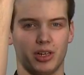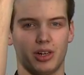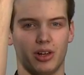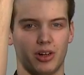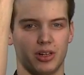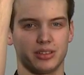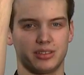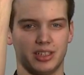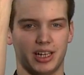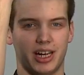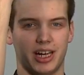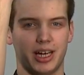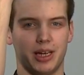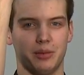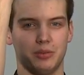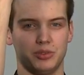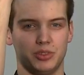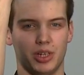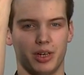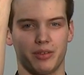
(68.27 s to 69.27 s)
at all
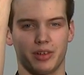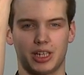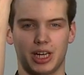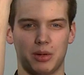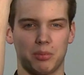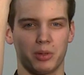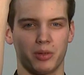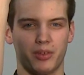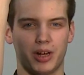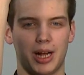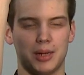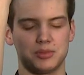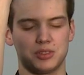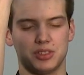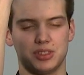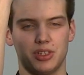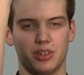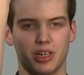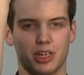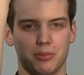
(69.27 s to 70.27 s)
times. You have a couple of
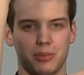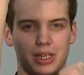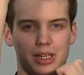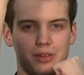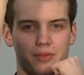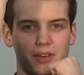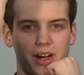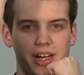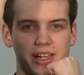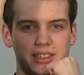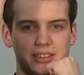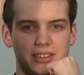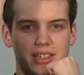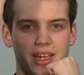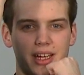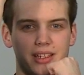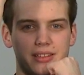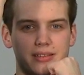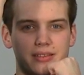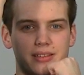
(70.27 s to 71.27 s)
options here. It can be in a fighting
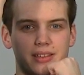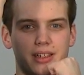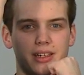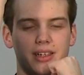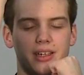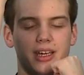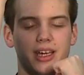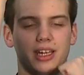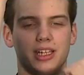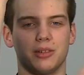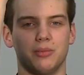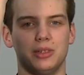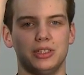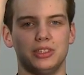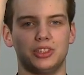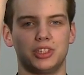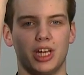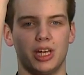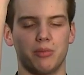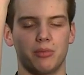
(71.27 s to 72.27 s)
stance, it can be
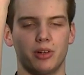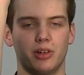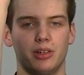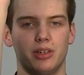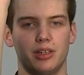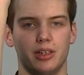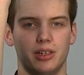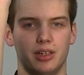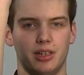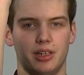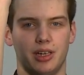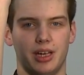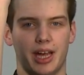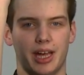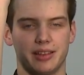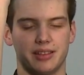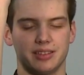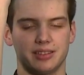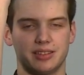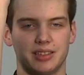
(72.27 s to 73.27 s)
chambered
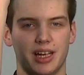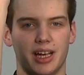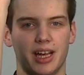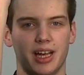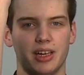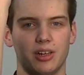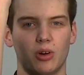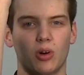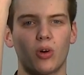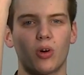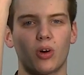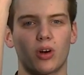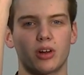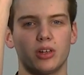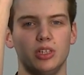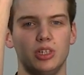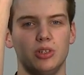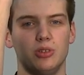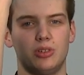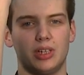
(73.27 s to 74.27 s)
at the side, or
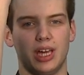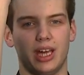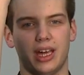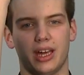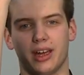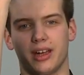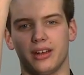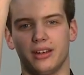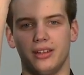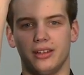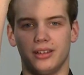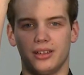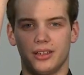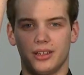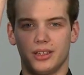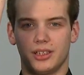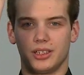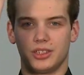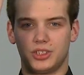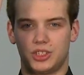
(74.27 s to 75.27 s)
you can
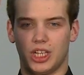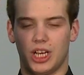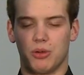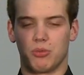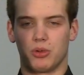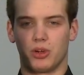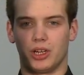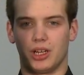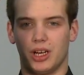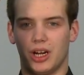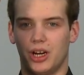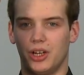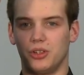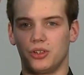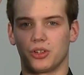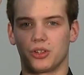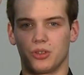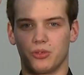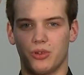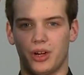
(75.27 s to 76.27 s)
chamber it
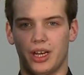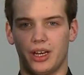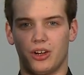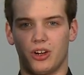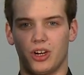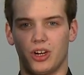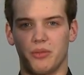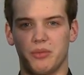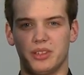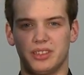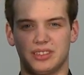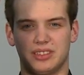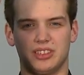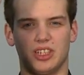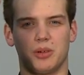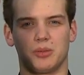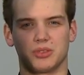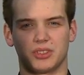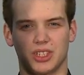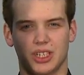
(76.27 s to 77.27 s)
under the right arm. This is
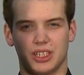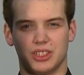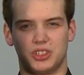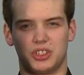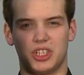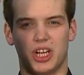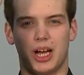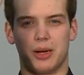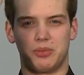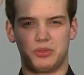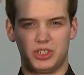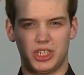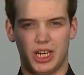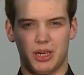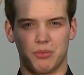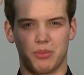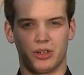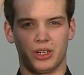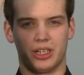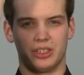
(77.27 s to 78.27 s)
almost like a chop
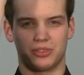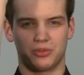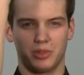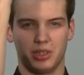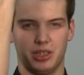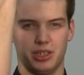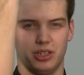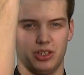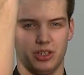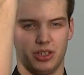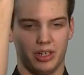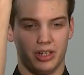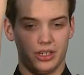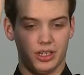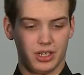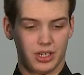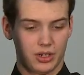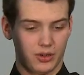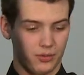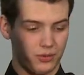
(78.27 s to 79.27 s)
chamber, and it's really good
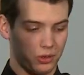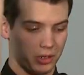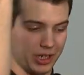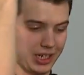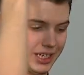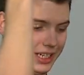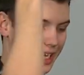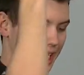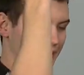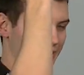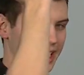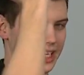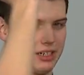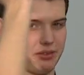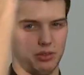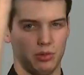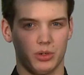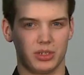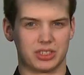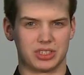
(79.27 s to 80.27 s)
for a guide
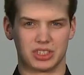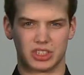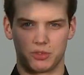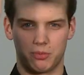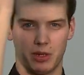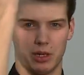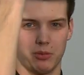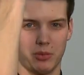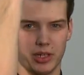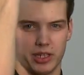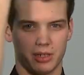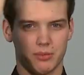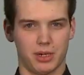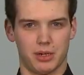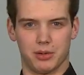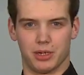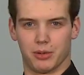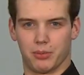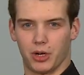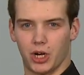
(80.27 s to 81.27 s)
if you want to spin with it,
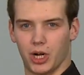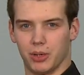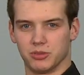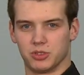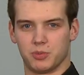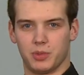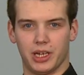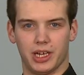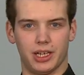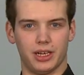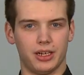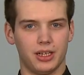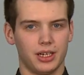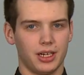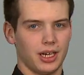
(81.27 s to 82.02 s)
maybe a palm spin,